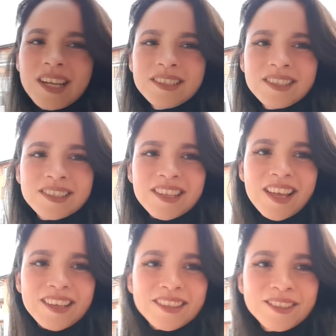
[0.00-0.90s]
I
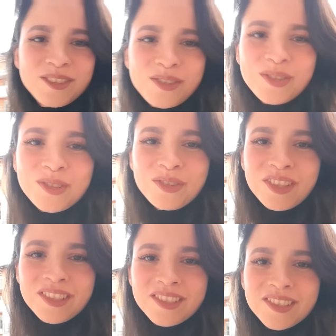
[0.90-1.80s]
decide to shoot
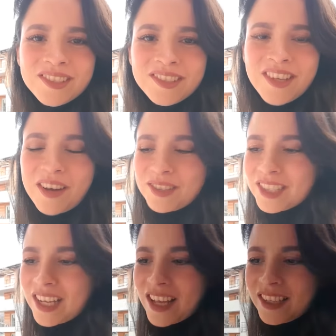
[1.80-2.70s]
this
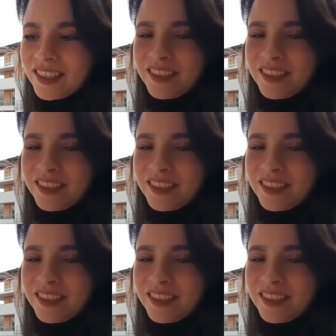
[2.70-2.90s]
outside?